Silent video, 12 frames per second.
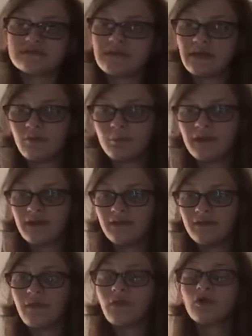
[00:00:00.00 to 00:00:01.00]
it'll be
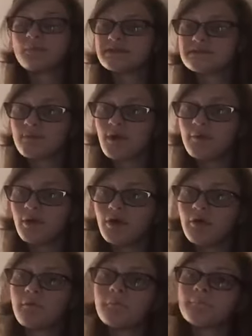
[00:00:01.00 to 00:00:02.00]
the Little Bits
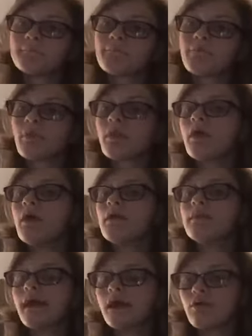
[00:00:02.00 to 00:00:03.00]
promo.
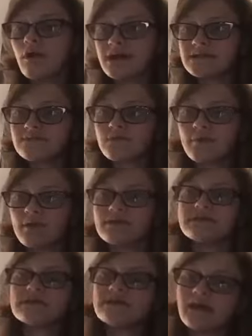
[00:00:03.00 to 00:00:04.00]
That'll last for about 10